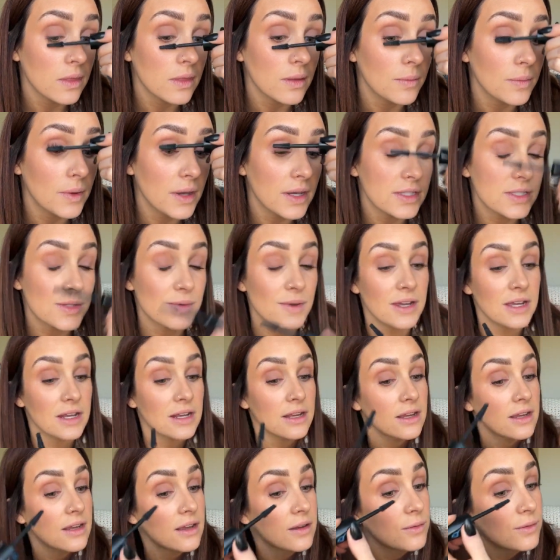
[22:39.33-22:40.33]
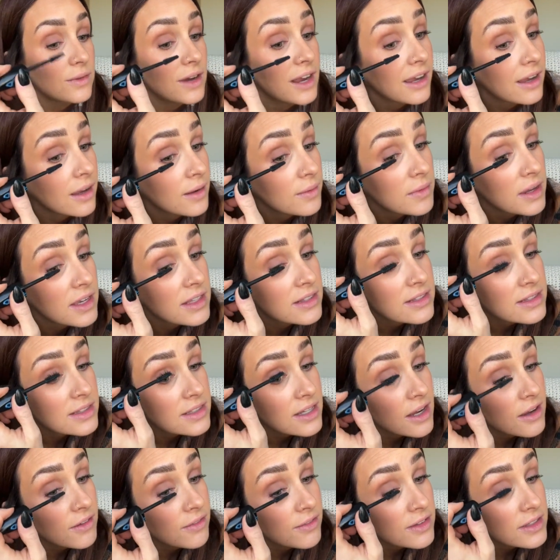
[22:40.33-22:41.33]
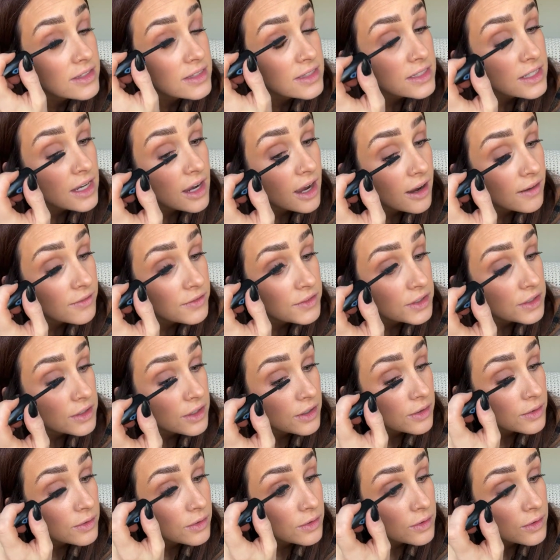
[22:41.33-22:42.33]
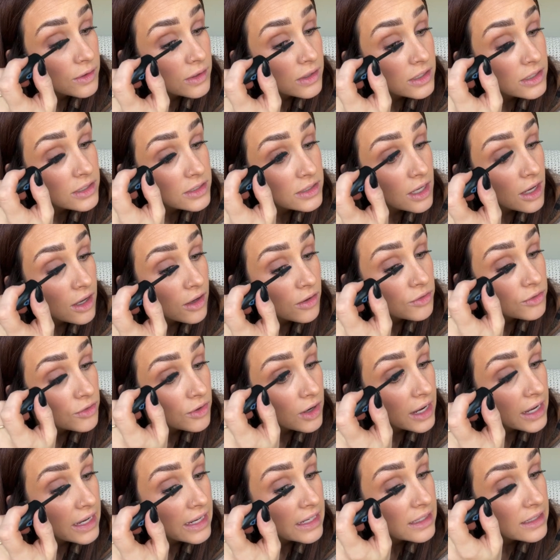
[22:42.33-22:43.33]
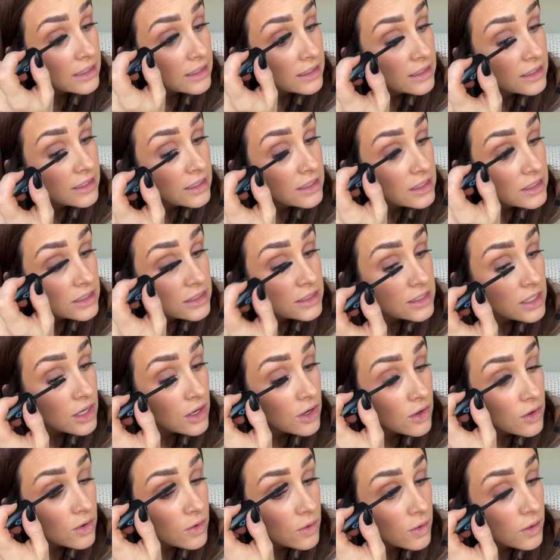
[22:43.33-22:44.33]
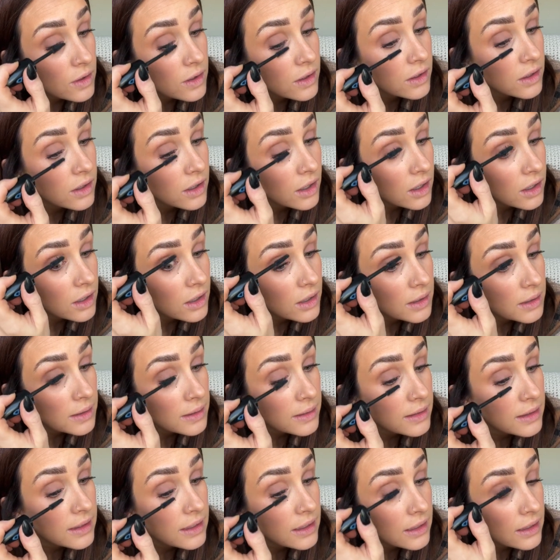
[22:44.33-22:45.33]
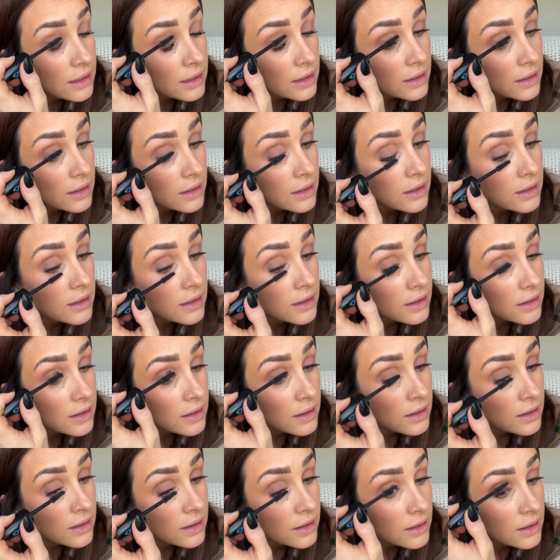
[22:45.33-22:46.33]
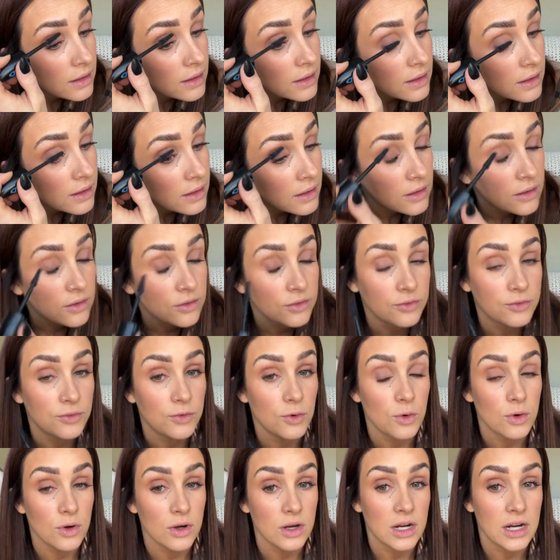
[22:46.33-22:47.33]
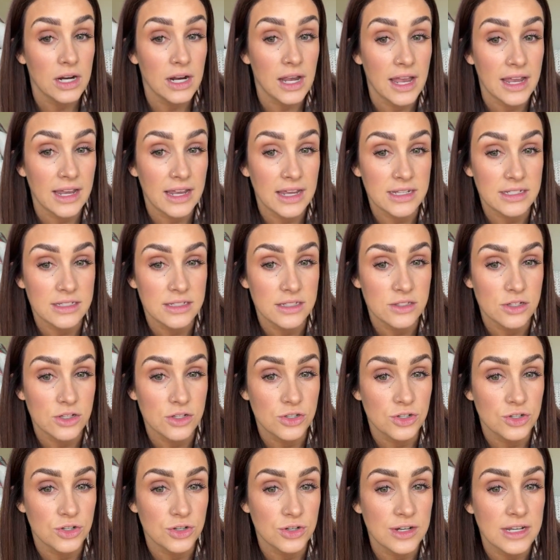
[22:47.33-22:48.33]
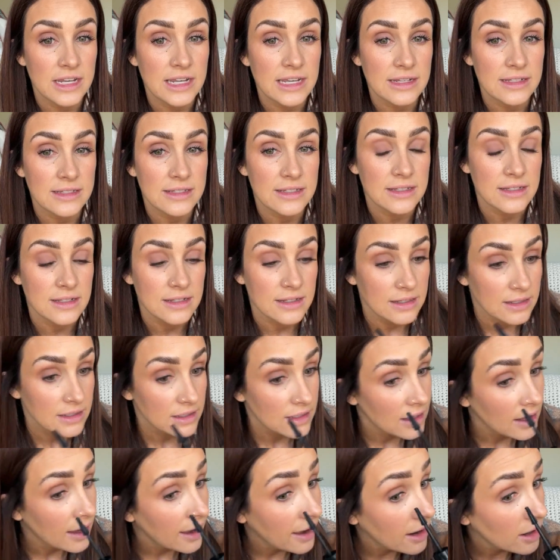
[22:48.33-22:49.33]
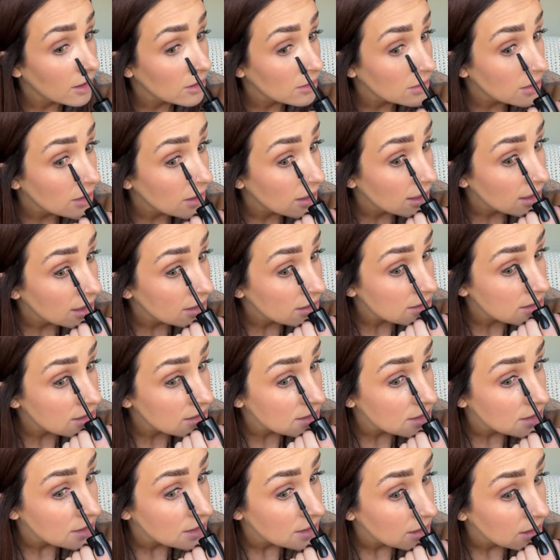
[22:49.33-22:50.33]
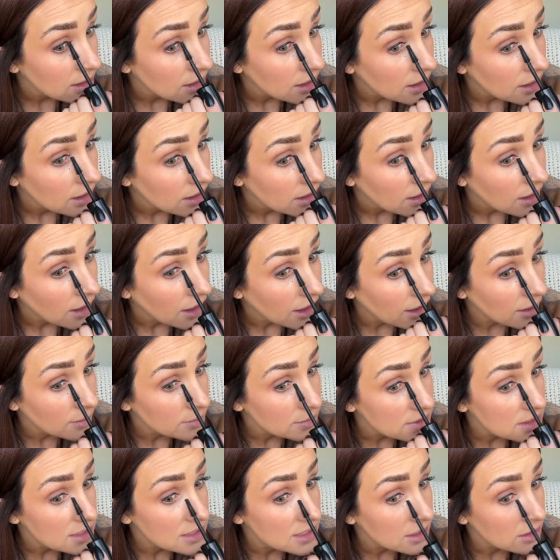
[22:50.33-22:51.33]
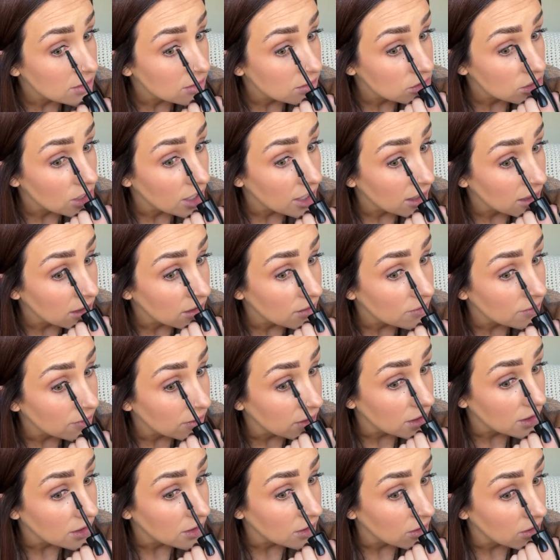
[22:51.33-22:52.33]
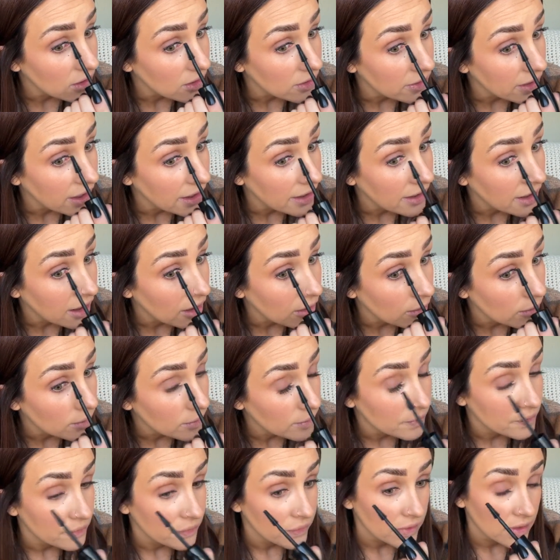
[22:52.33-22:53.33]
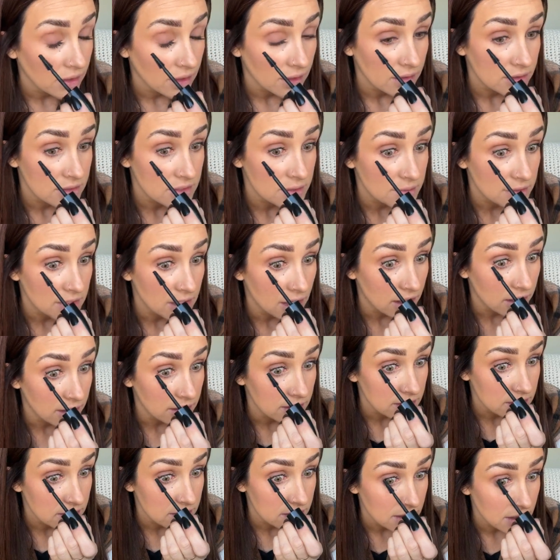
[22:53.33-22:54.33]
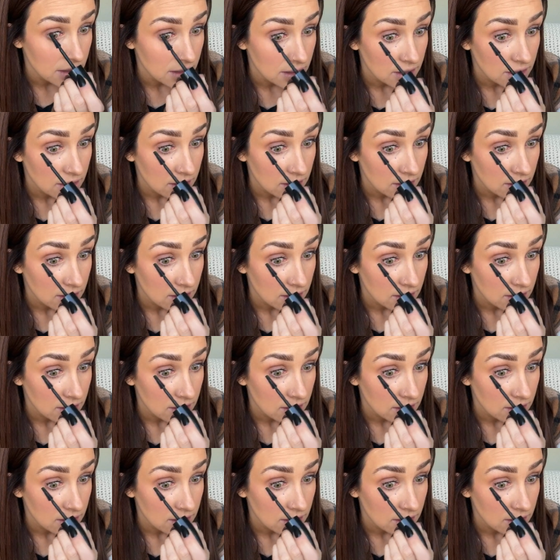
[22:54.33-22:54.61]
the best way to recommend stuff is to have to go through it yourself, right? So currently, for I guess to treat hair loss, I'm still trying to figure all that out, to be honest.